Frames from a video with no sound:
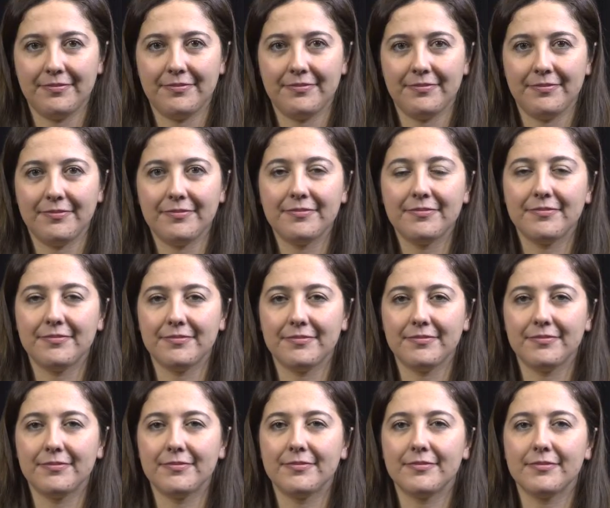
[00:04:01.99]

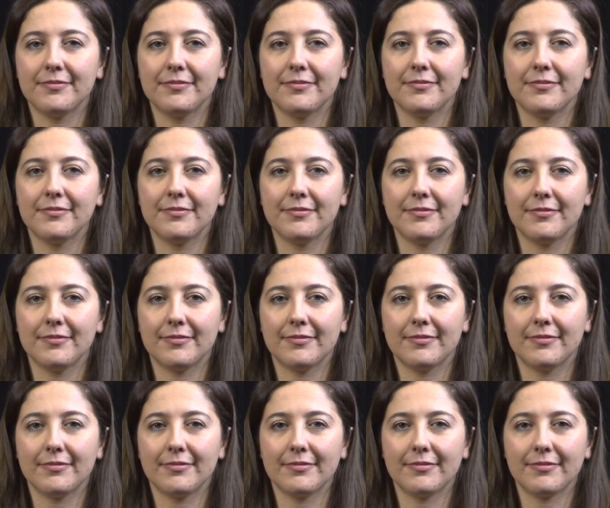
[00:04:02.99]

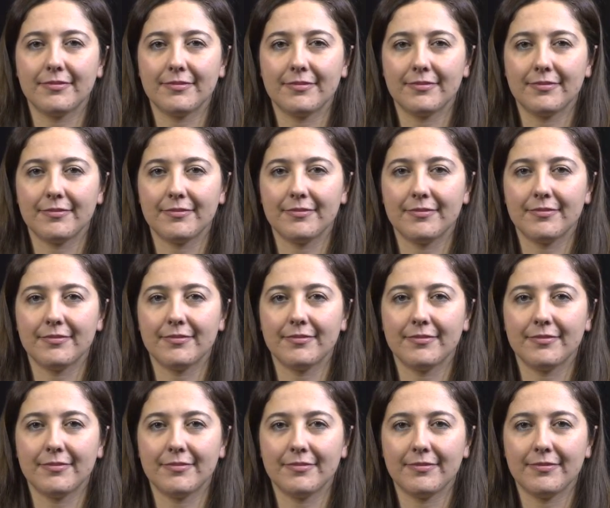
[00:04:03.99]

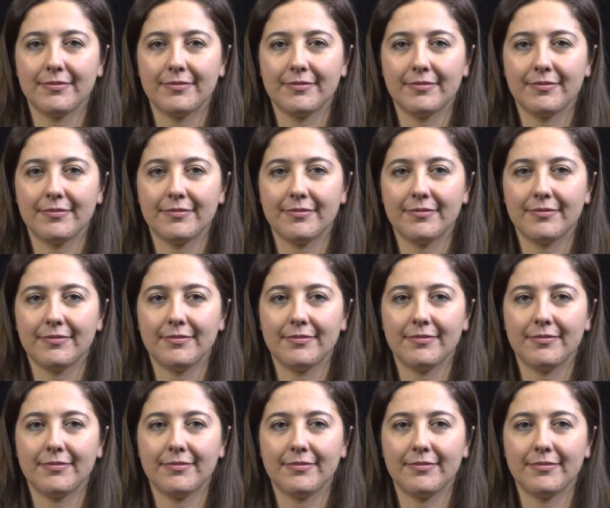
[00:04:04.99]

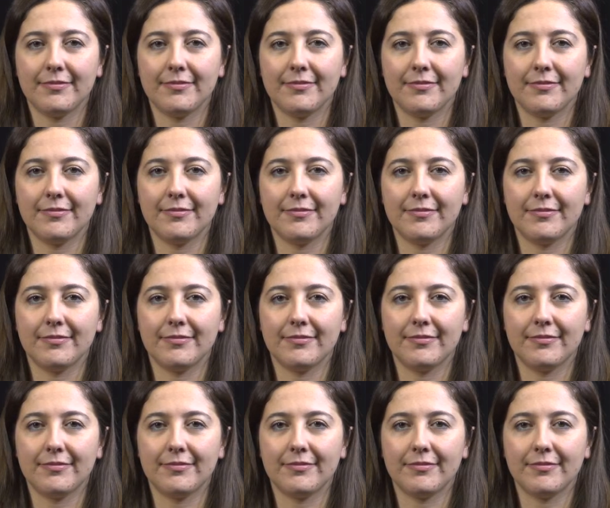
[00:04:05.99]

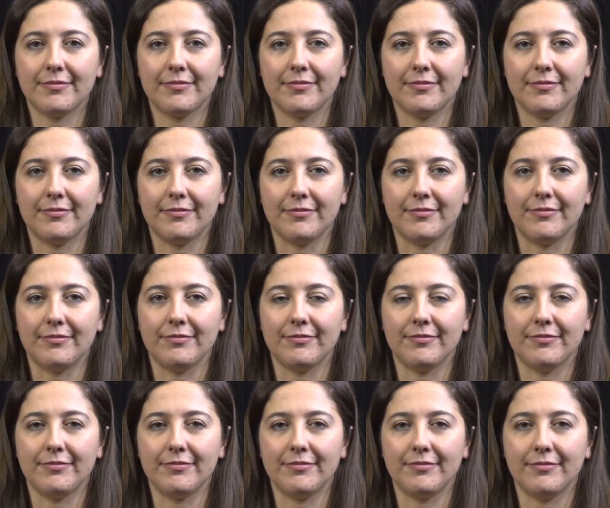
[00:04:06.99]

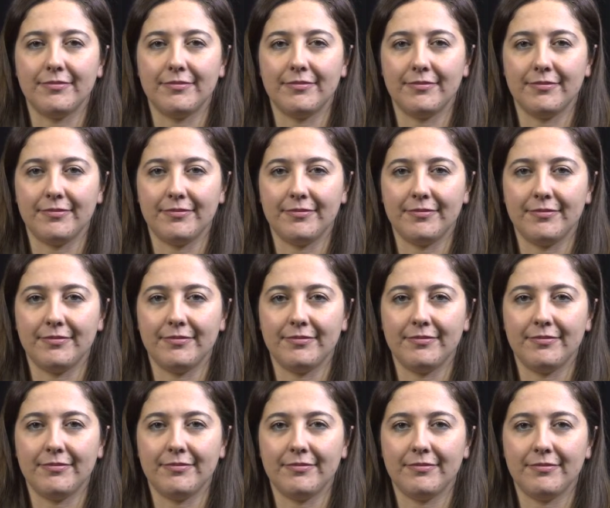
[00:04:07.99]

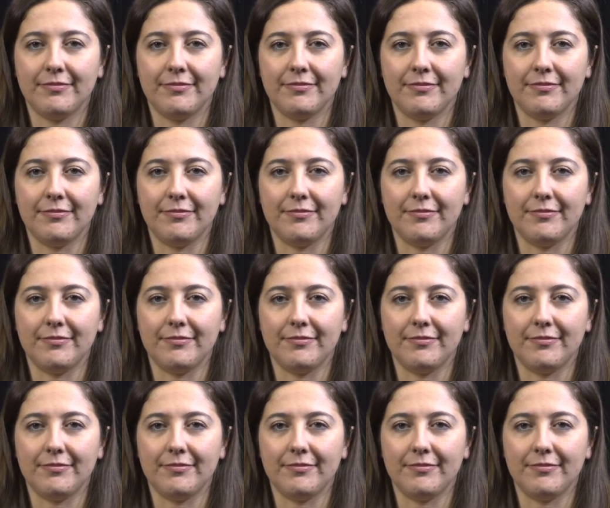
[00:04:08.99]
This person isn't speaking.